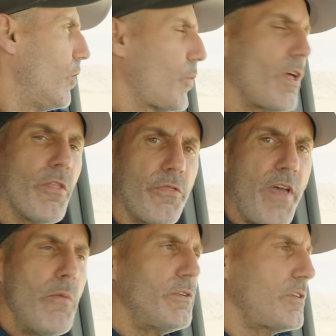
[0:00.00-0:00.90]
Well,
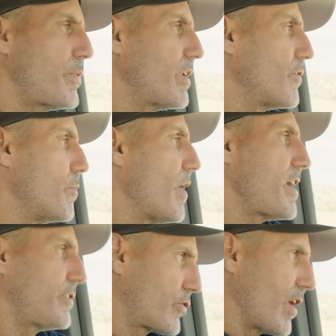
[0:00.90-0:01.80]
that was a bit of a
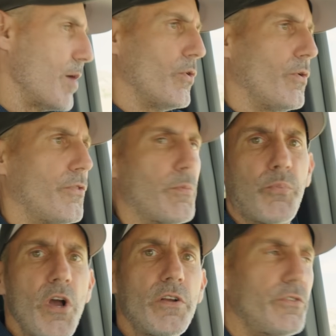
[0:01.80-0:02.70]
mind scramble. The
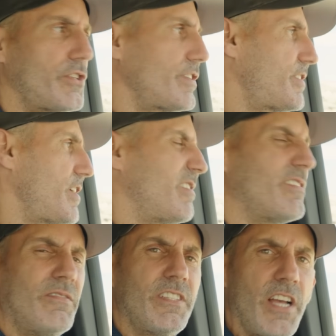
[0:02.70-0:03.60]
Bronco just
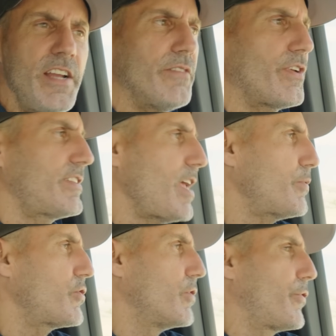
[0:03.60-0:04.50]
did kind of
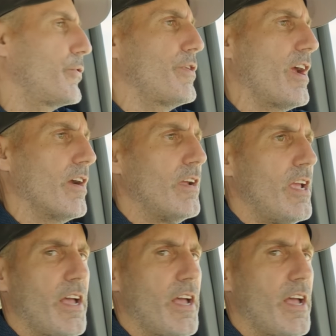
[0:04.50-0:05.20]
exceptional through there.